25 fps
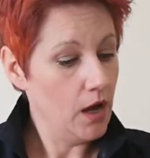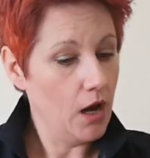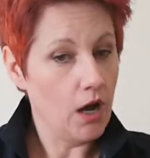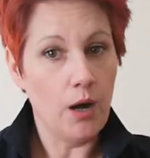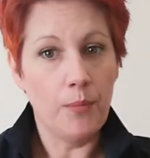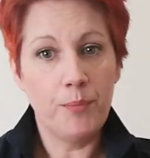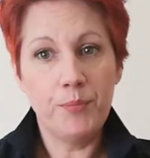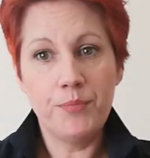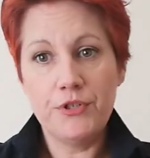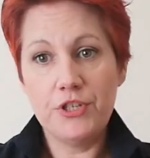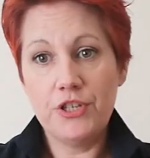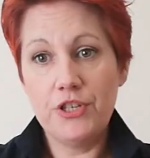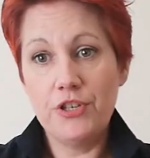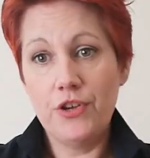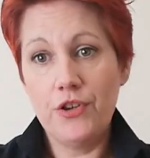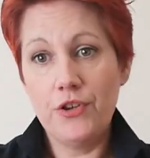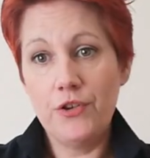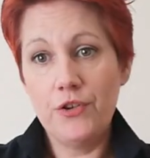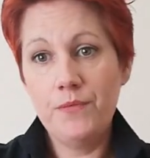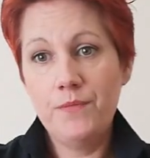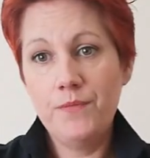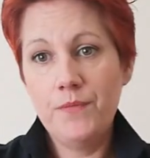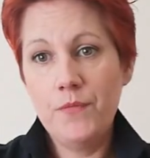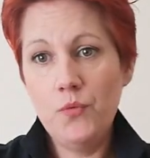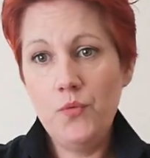Up to
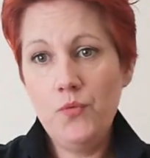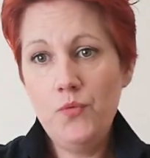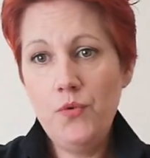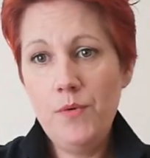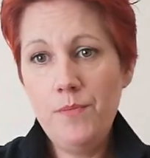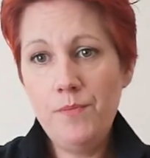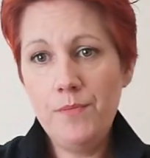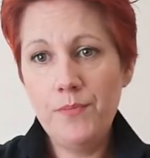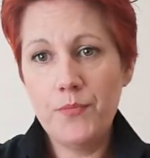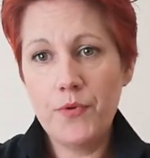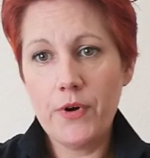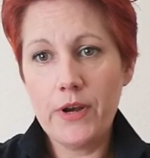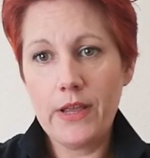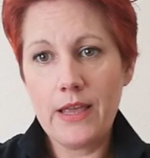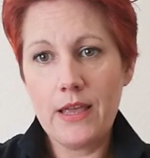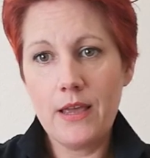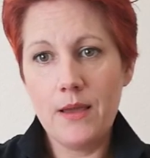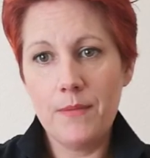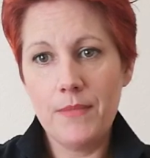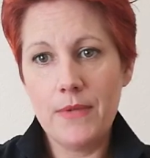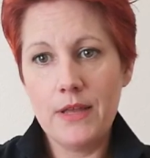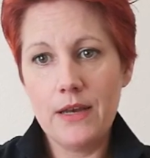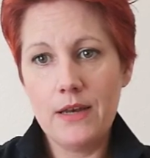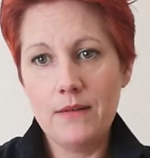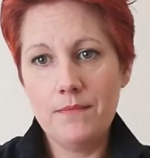you. Ooh, bring
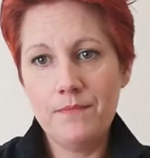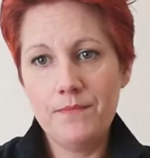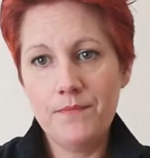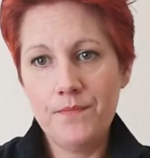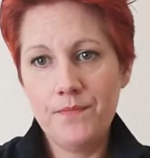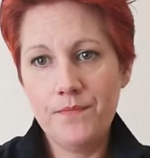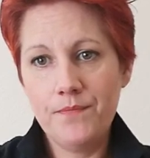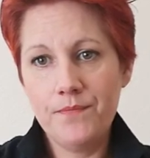him in.